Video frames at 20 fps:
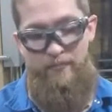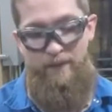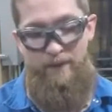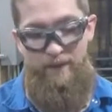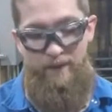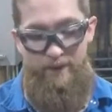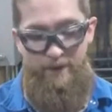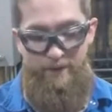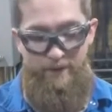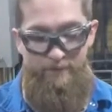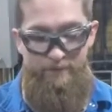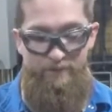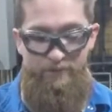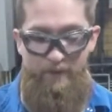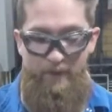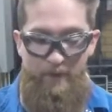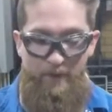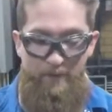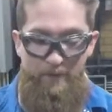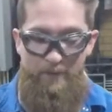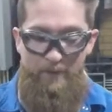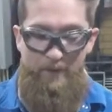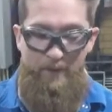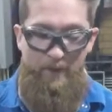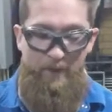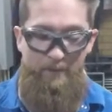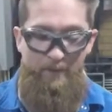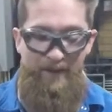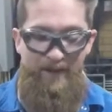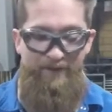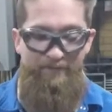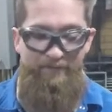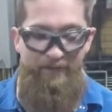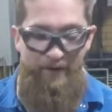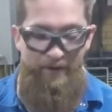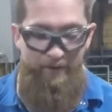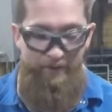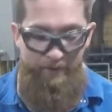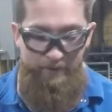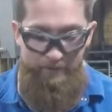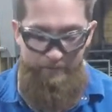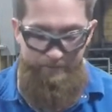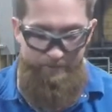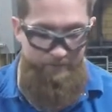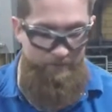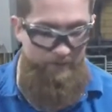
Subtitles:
A backfire